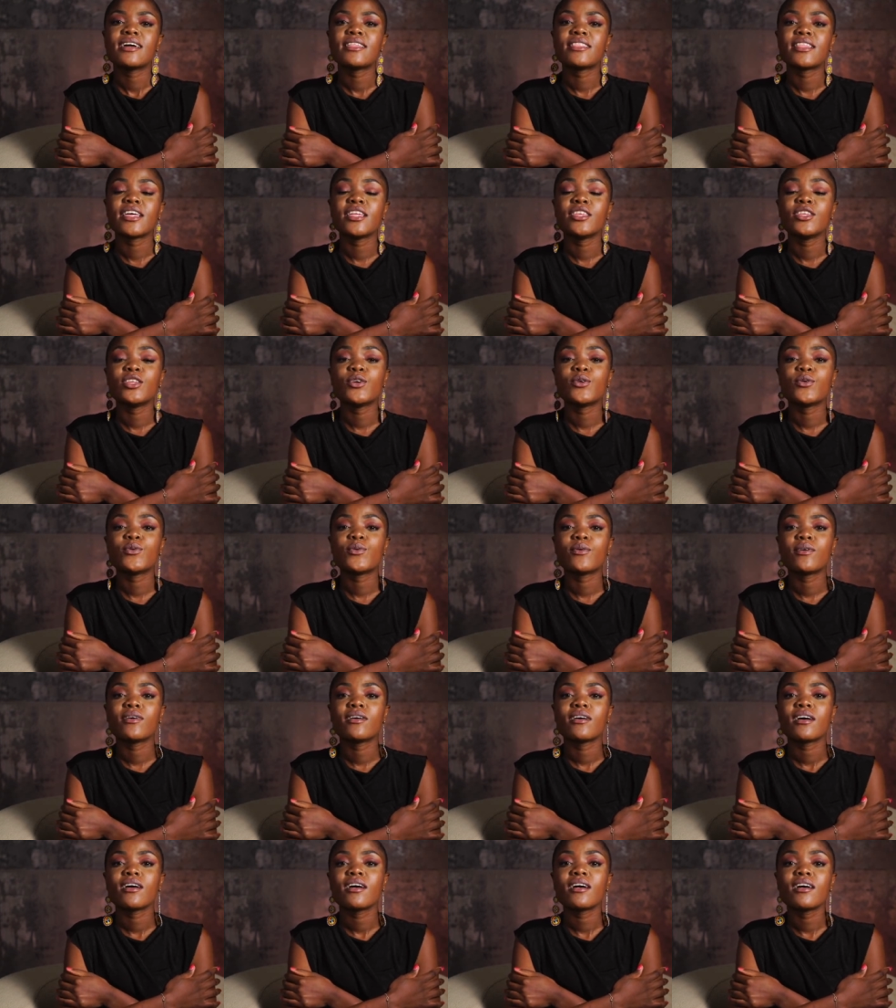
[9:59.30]
then
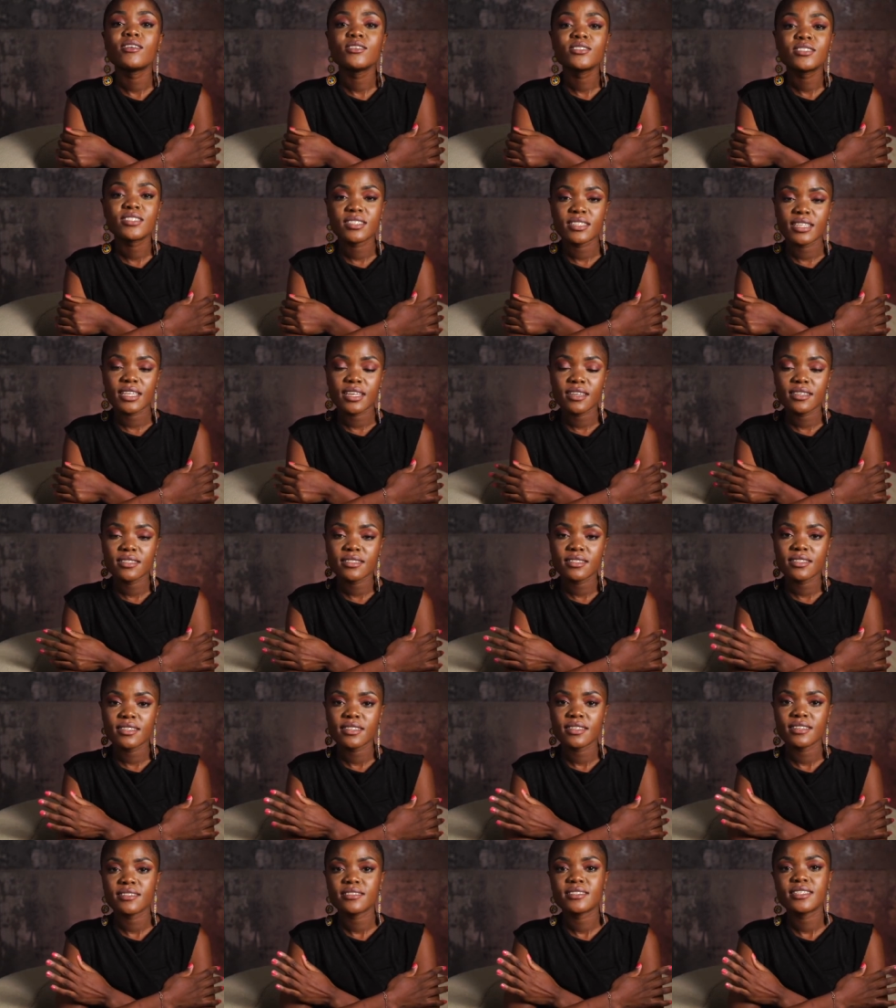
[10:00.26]
you alternate
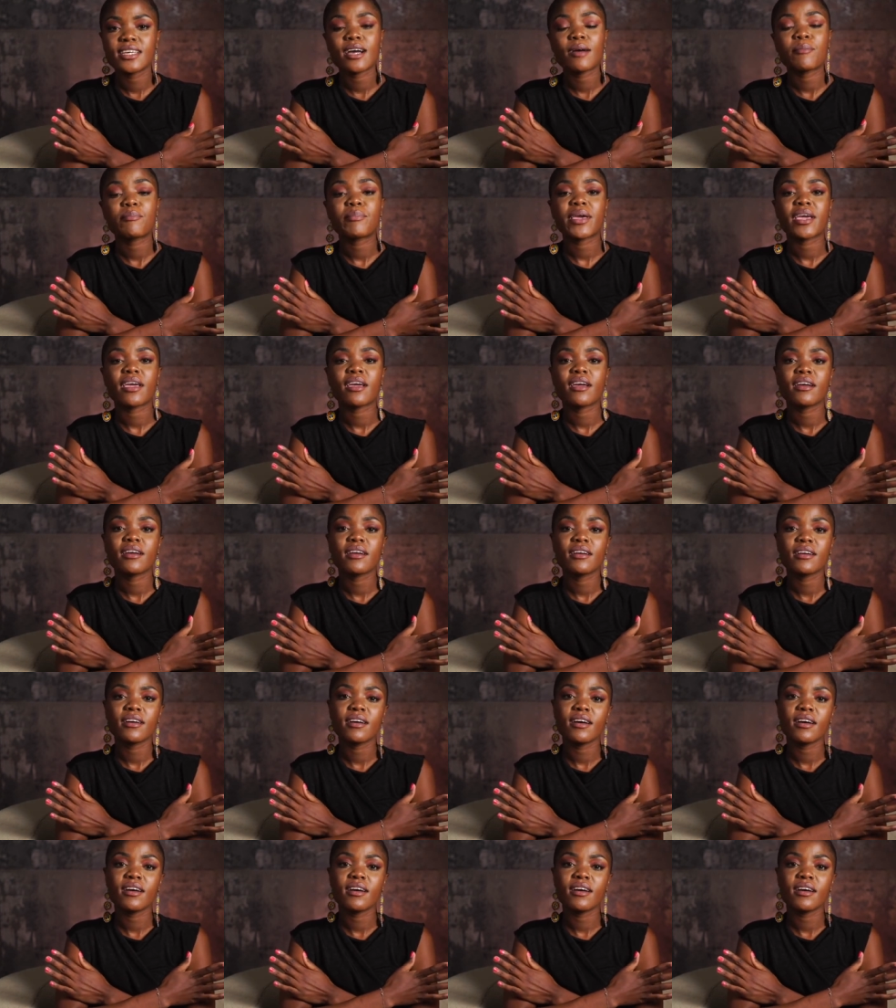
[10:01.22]
tapping